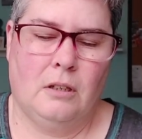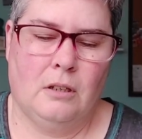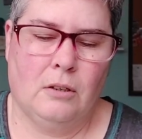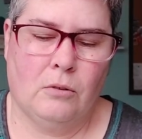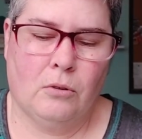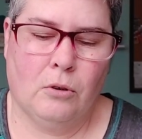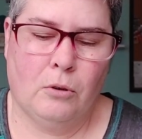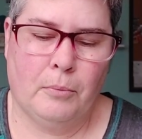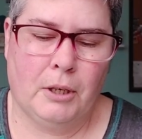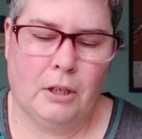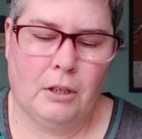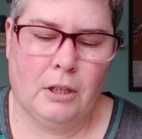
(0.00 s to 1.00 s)
don't quote
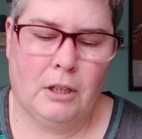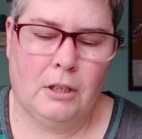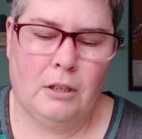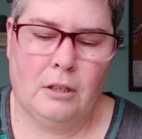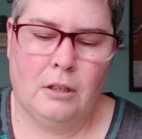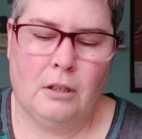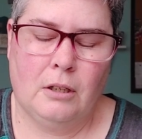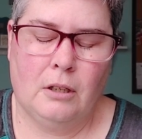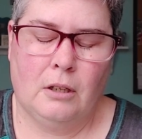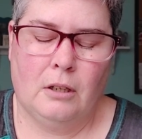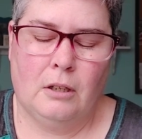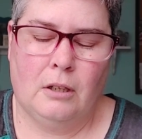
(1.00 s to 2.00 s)
me on it,
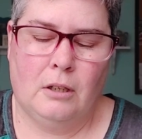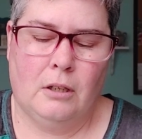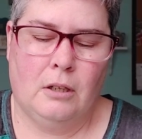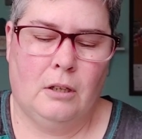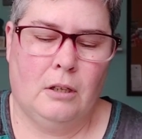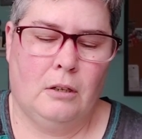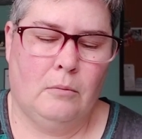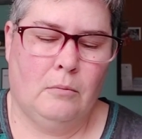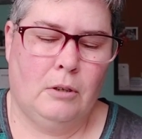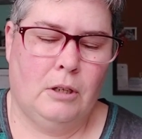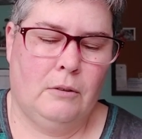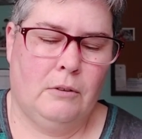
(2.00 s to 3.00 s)

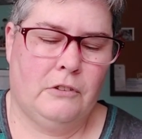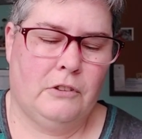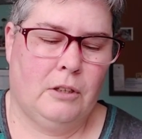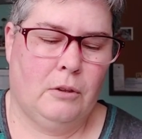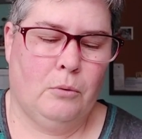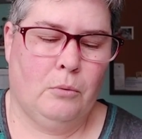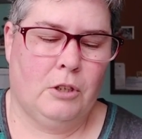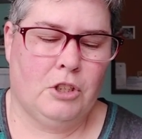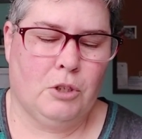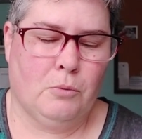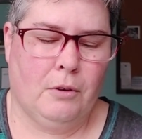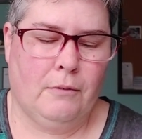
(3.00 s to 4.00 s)
when it was the
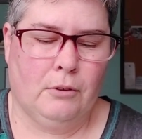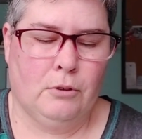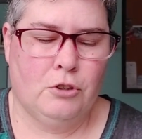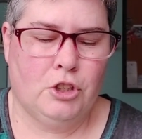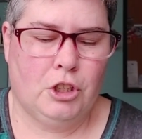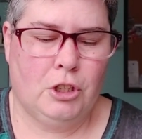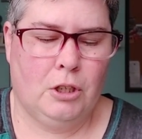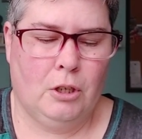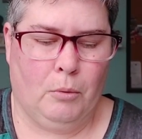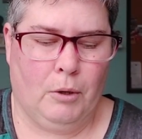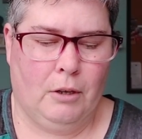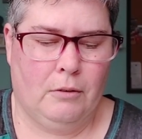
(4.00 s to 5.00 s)
Russian Revolution
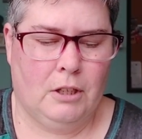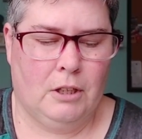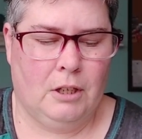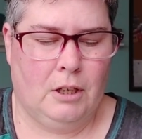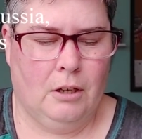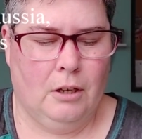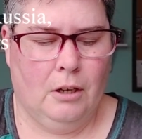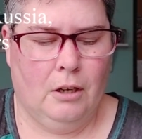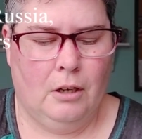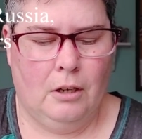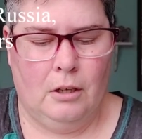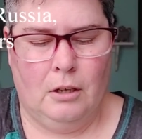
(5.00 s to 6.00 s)
around in there.
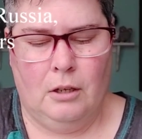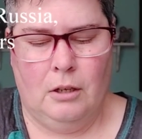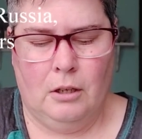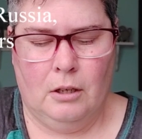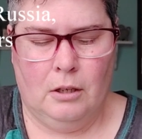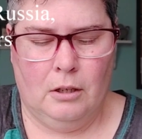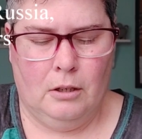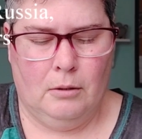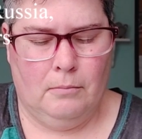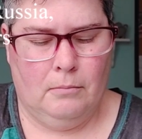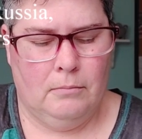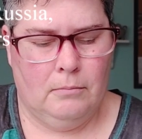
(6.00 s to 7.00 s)
Um,